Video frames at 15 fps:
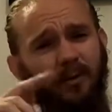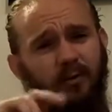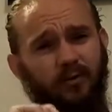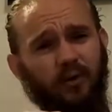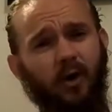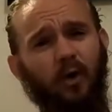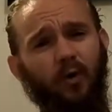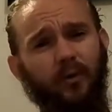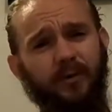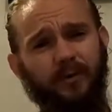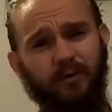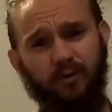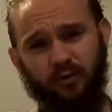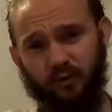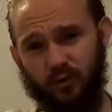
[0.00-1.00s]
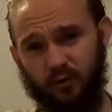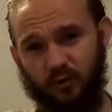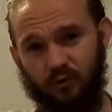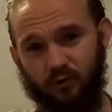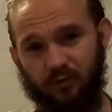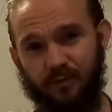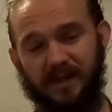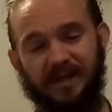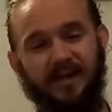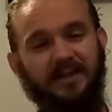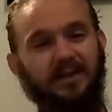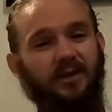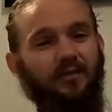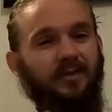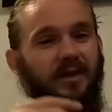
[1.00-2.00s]
but there's all the usual social media
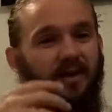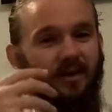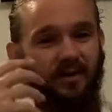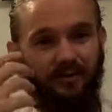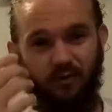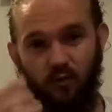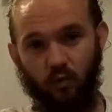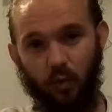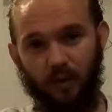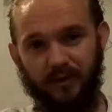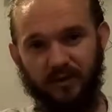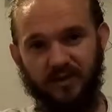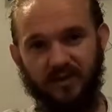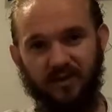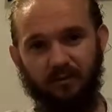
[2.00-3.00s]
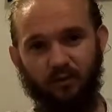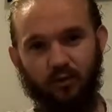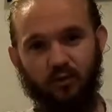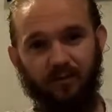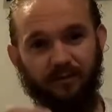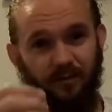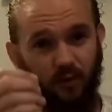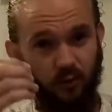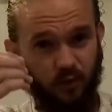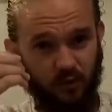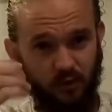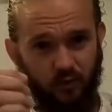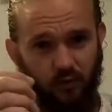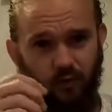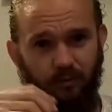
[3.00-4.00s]
down there. If you want to see more
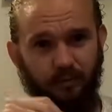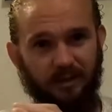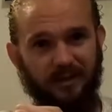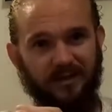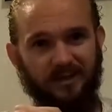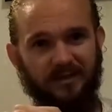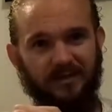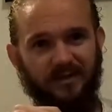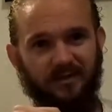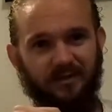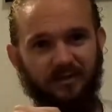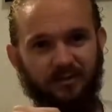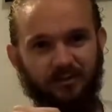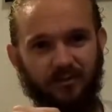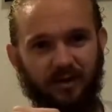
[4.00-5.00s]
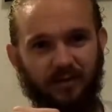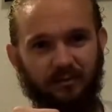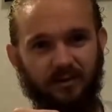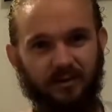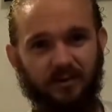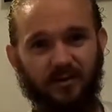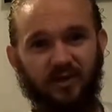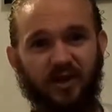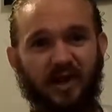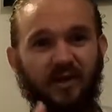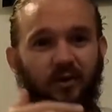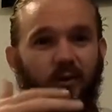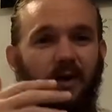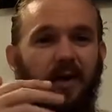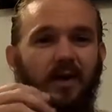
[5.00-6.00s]
reviews, do please consider subscribing to the
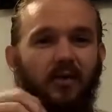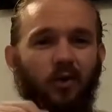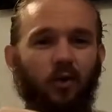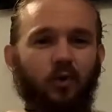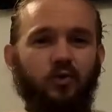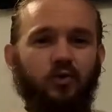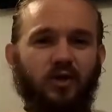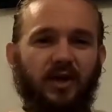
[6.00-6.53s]
channel. The whole